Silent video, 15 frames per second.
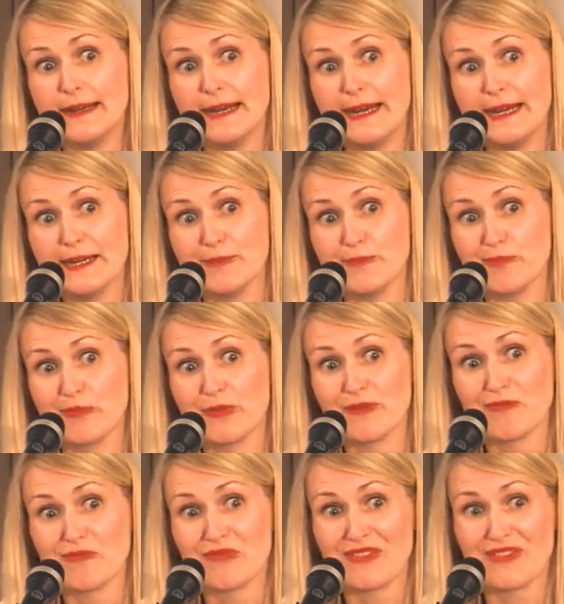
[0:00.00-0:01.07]
So
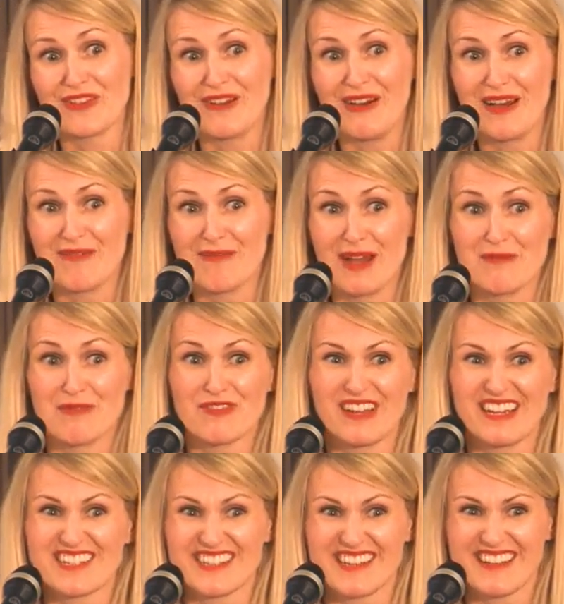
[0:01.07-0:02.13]
I'm
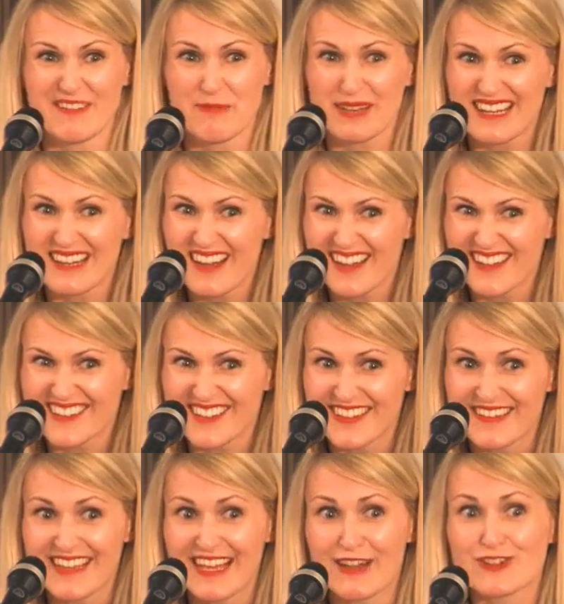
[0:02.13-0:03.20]
afraid it's a bit light
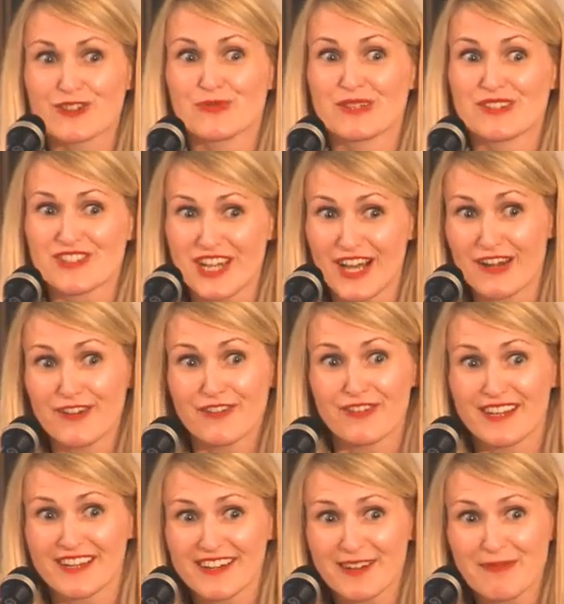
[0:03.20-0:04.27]
on the actual dollar
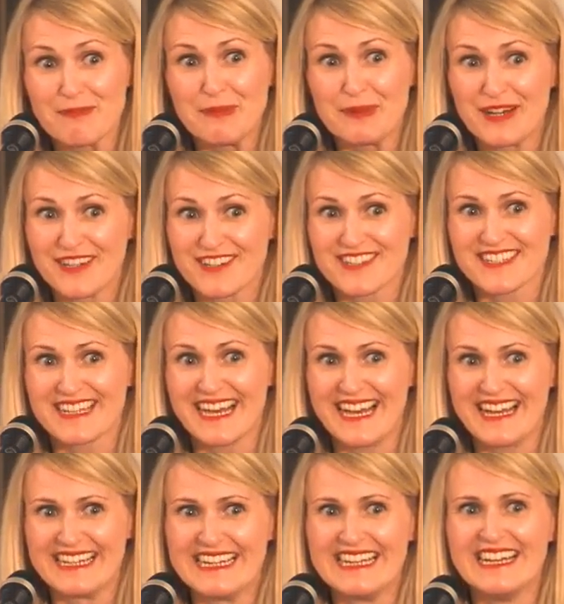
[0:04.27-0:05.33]
figure, but
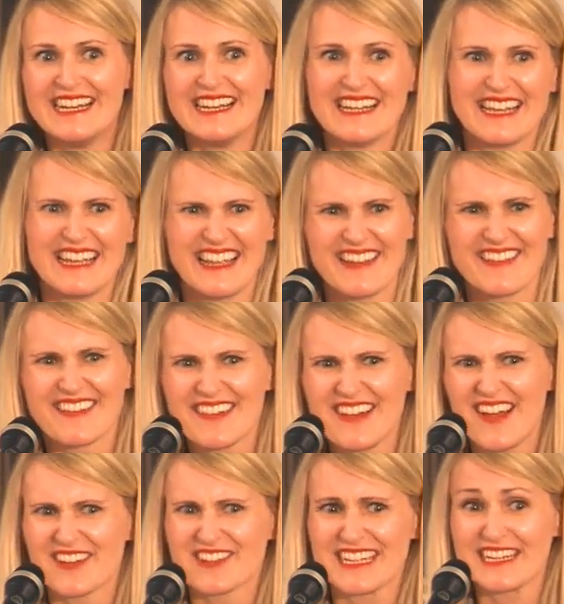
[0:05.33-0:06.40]
it's
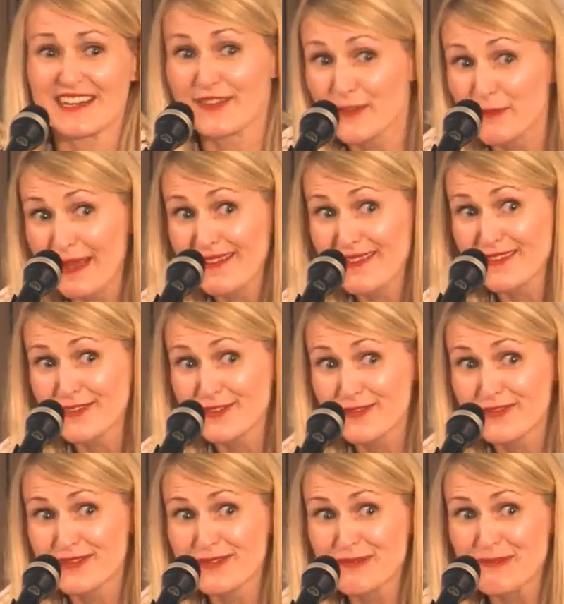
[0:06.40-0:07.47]
not
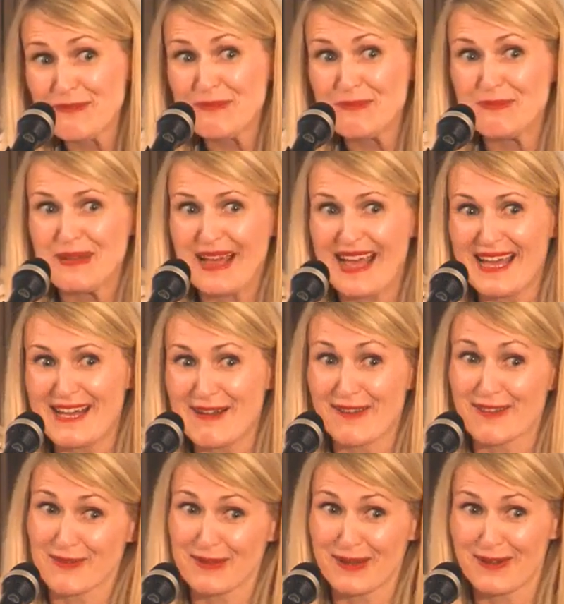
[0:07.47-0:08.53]
inexpensive, I
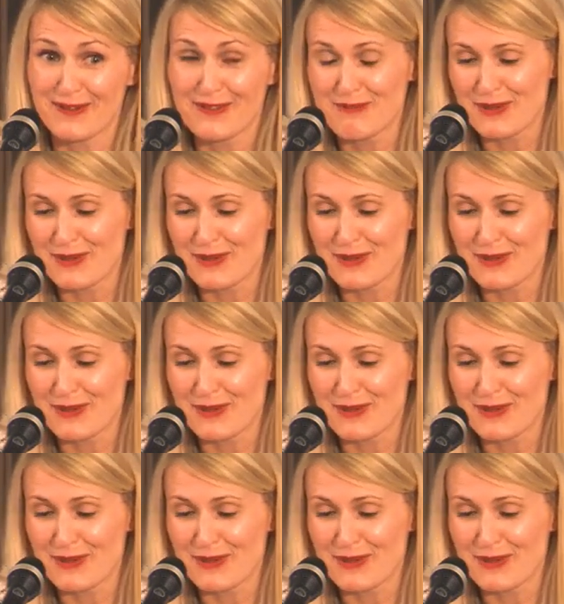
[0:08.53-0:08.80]
suppose.